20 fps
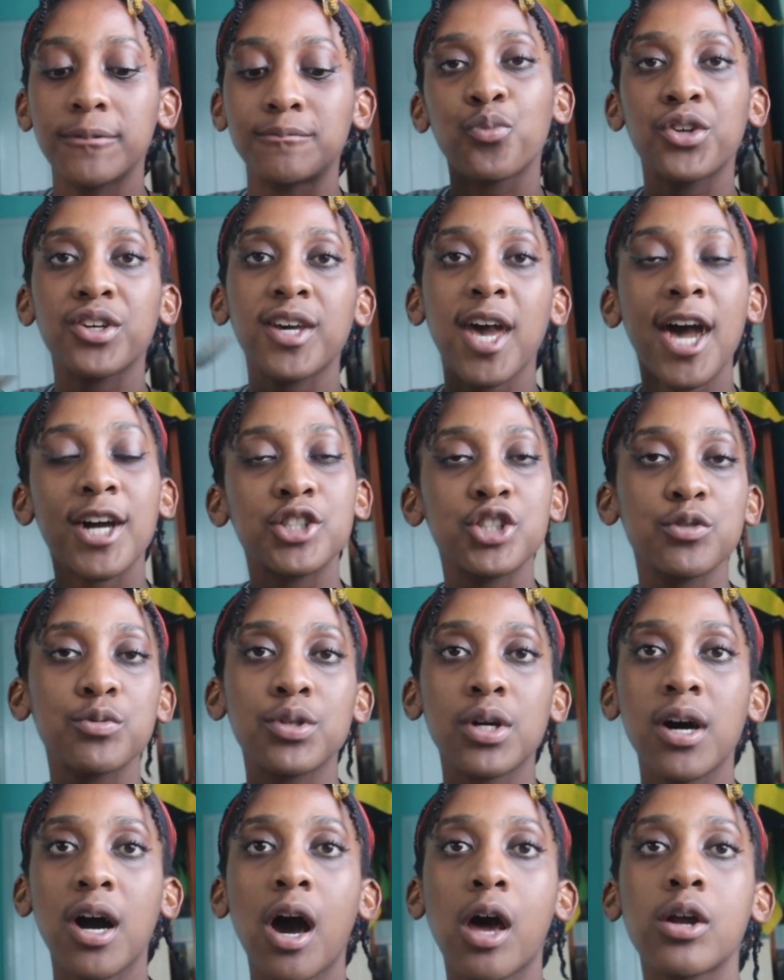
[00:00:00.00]
The cashew
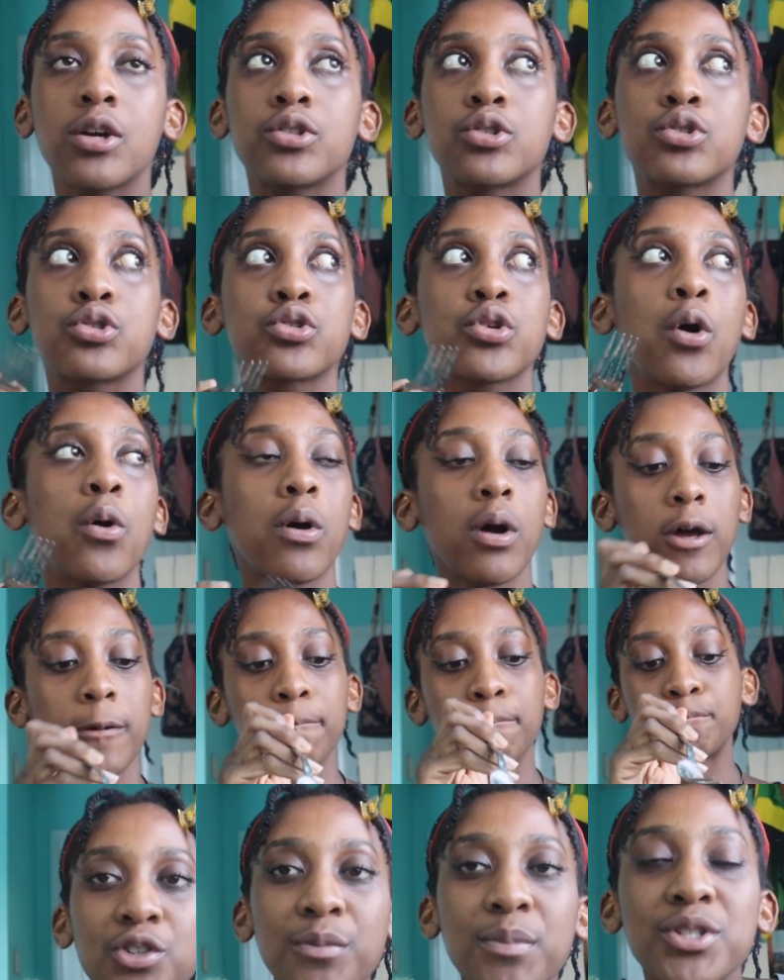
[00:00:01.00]
ricotta is so
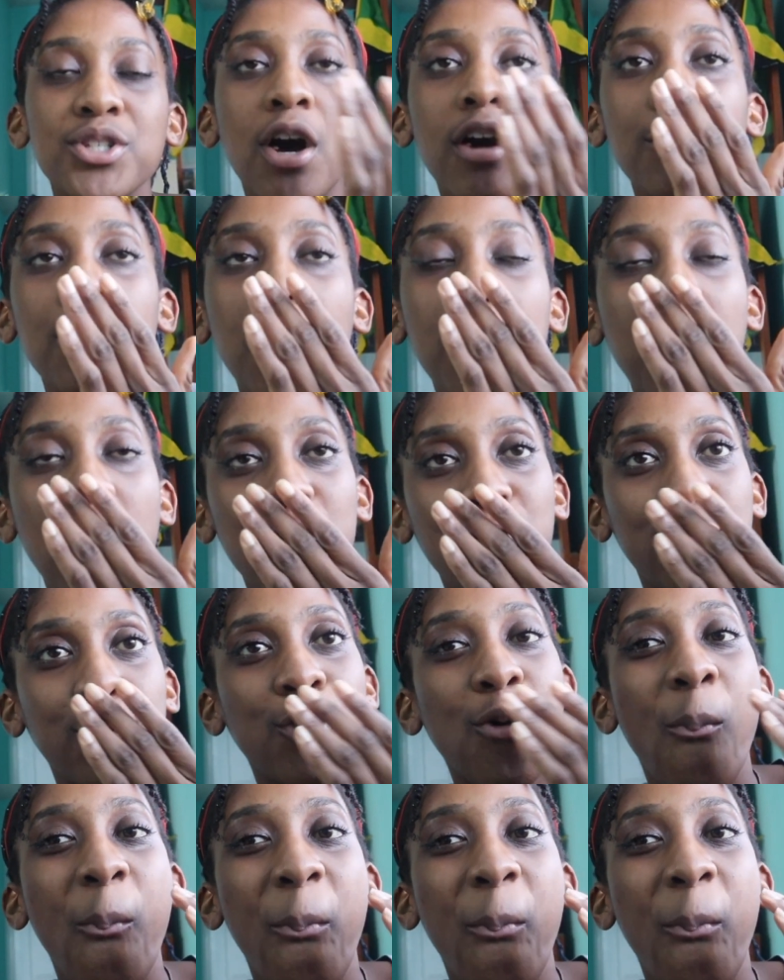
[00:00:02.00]
good. Let me talk my mouth full.